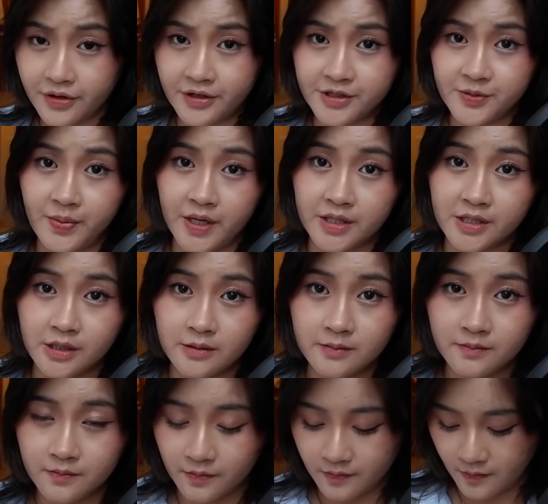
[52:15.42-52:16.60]
their special,
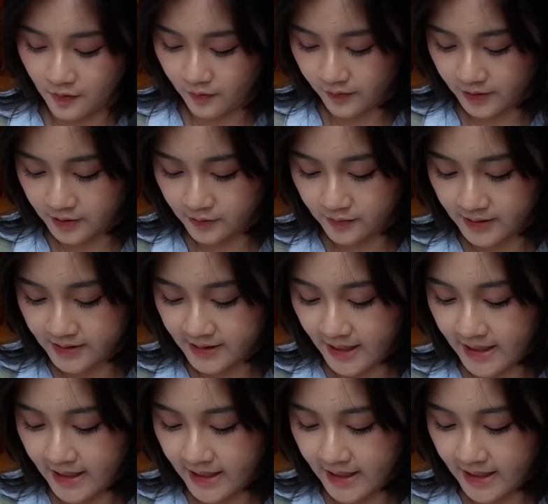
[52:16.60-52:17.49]
which was